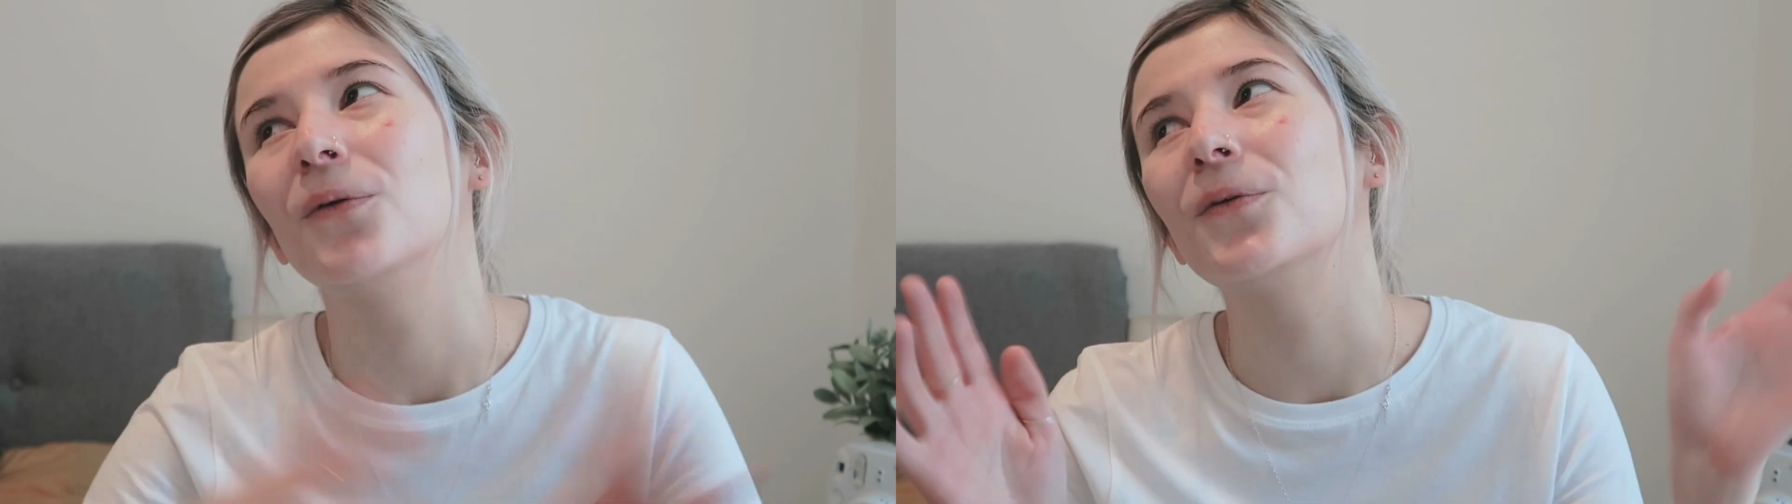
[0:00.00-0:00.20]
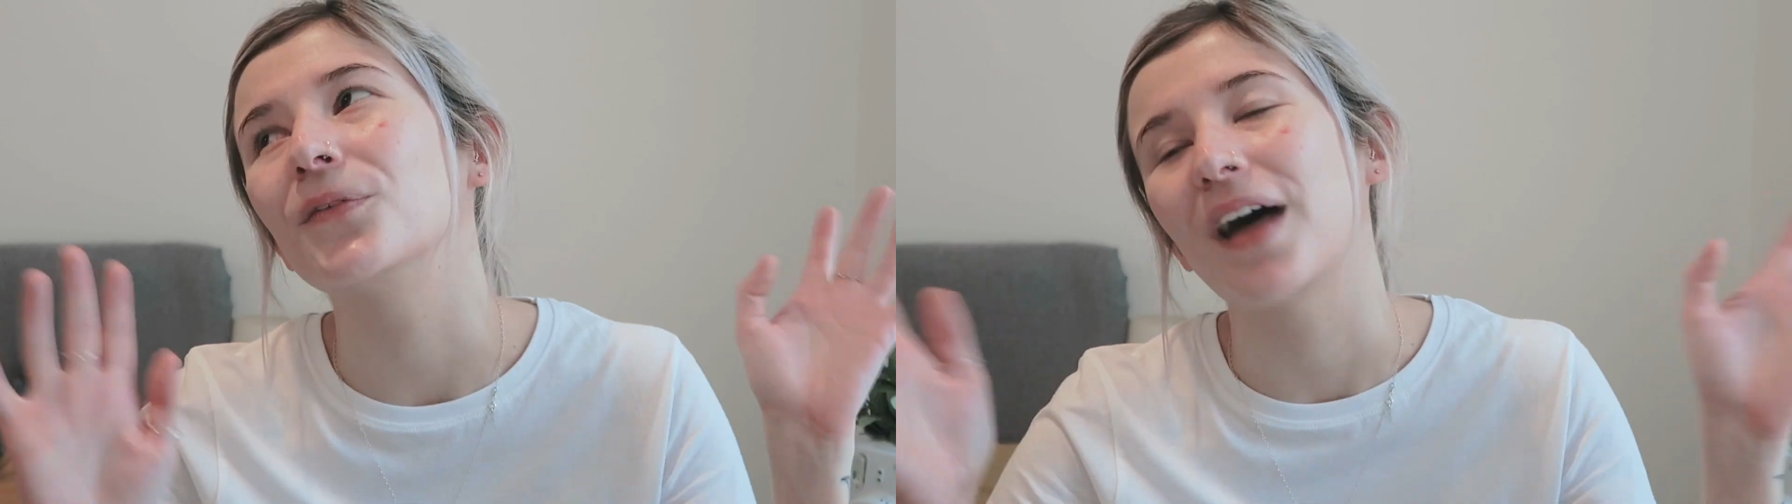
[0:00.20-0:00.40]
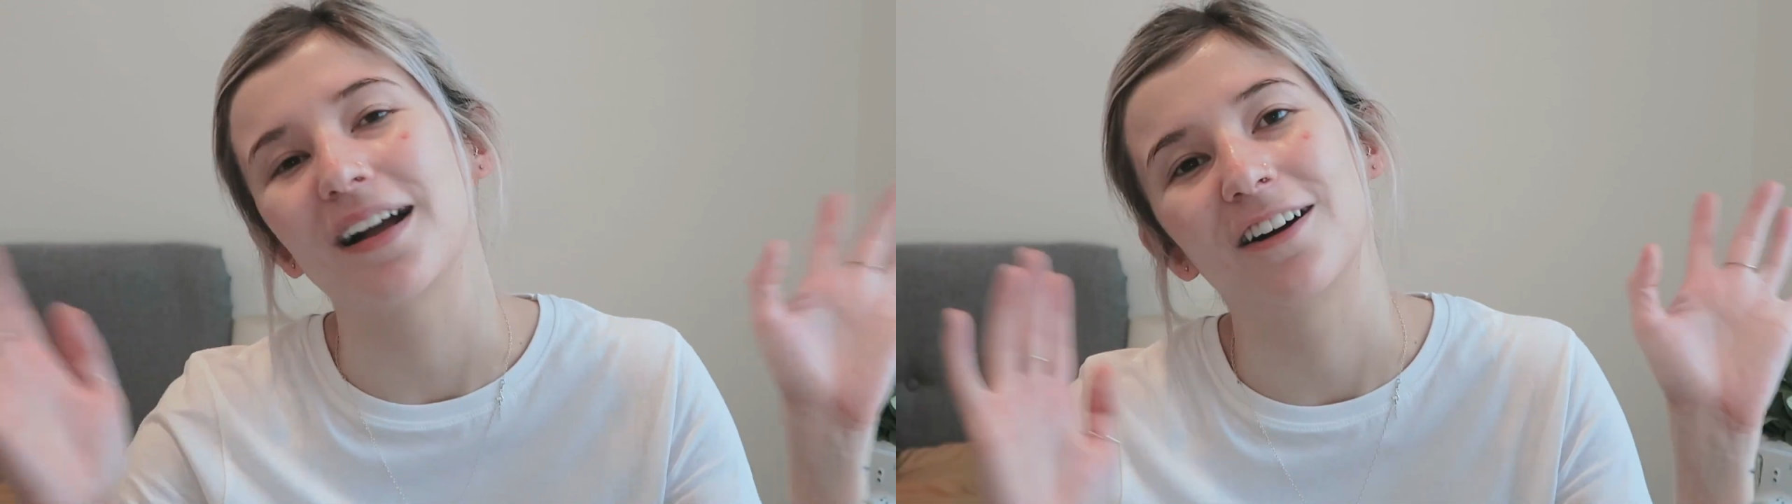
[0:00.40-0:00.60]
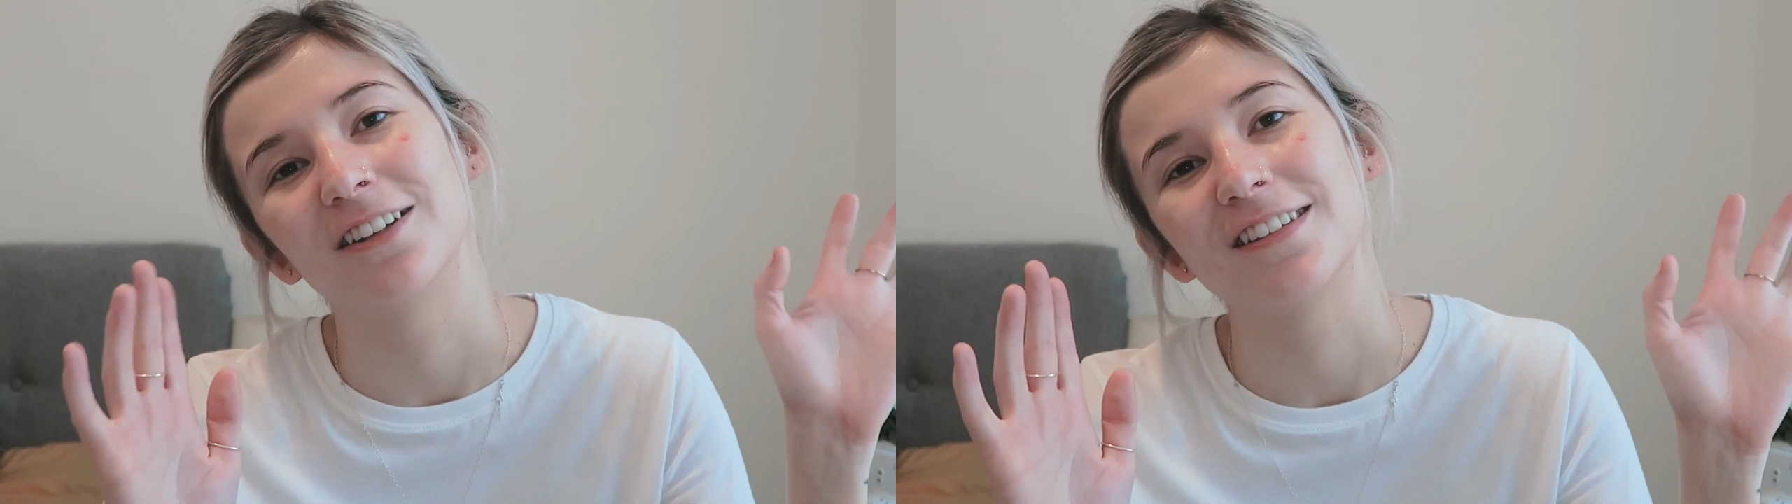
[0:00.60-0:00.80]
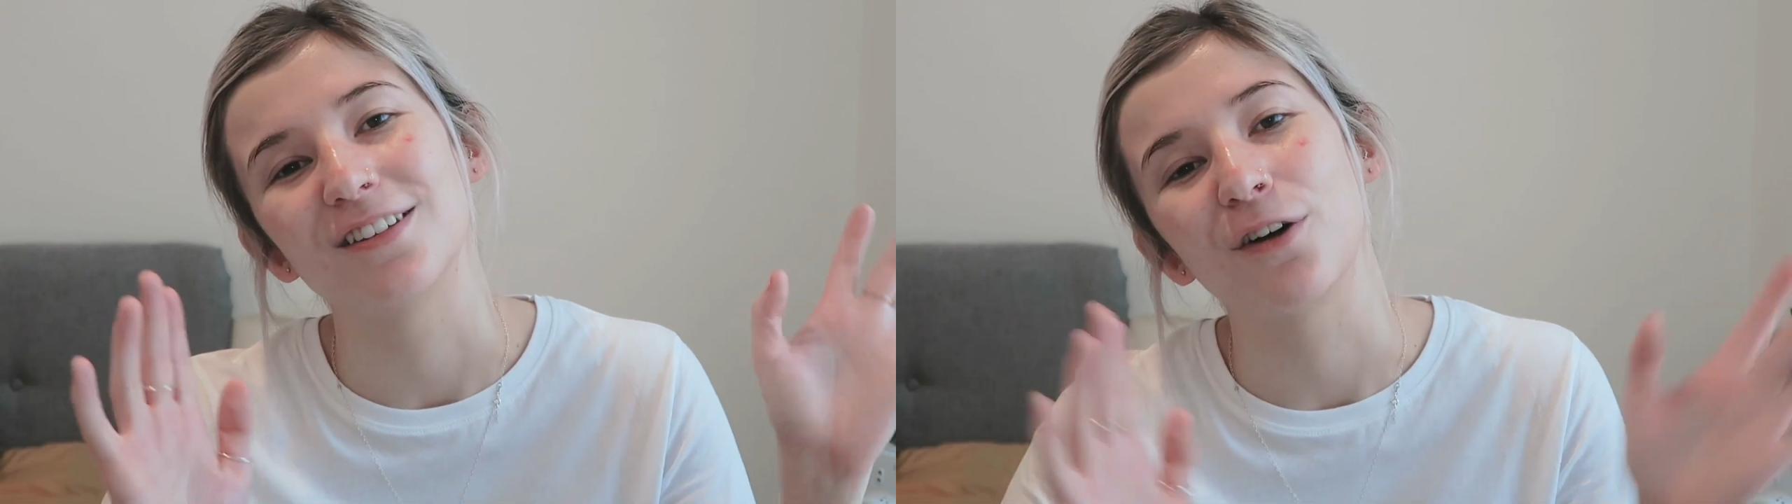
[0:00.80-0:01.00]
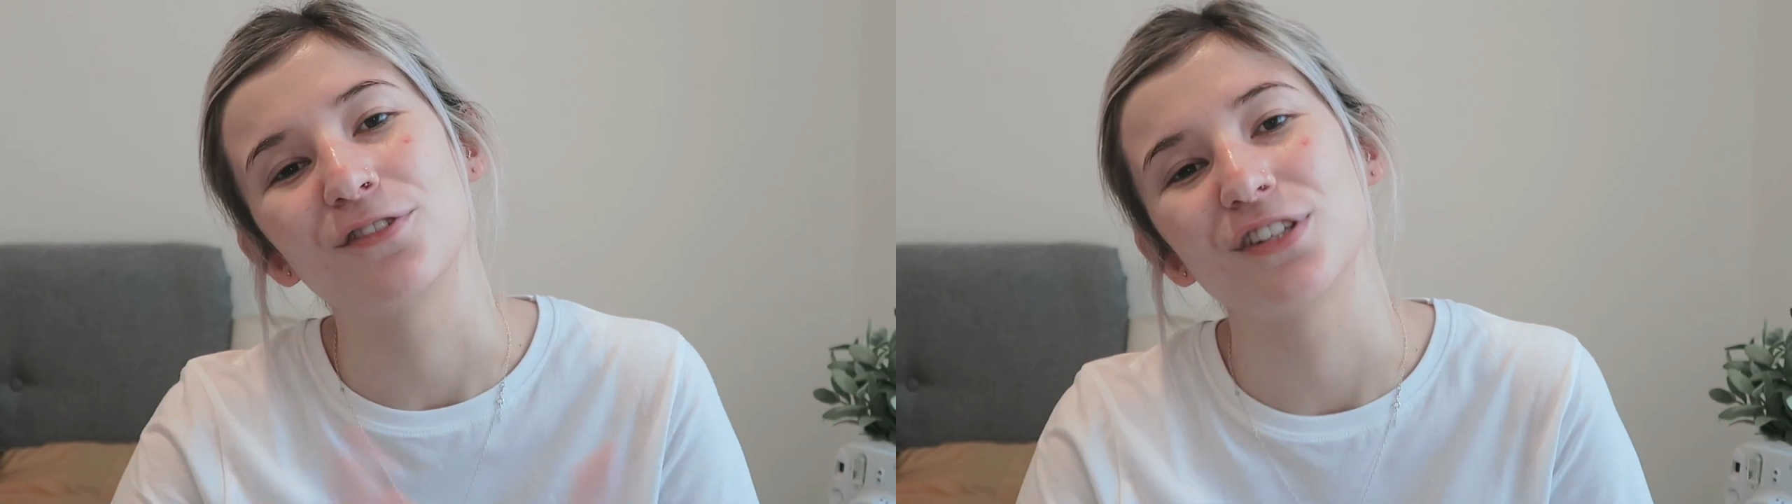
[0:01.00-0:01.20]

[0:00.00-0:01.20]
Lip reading: all that kind of stuff.